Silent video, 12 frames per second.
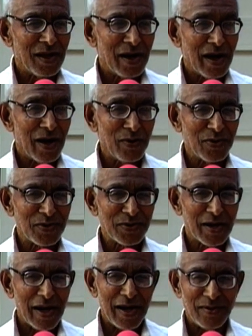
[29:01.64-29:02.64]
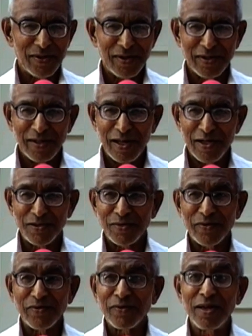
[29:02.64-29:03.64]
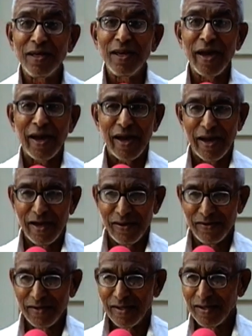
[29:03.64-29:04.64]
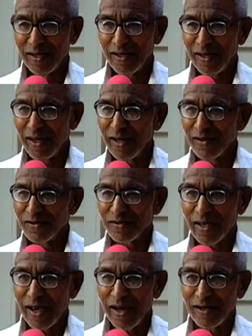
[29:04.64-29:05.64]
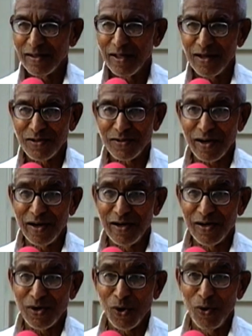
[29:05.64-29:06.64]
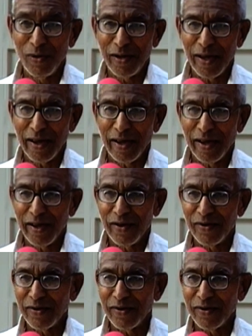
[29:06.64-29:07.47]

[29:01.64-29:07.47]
Outside, there is a free air. Inside, there is controlled air.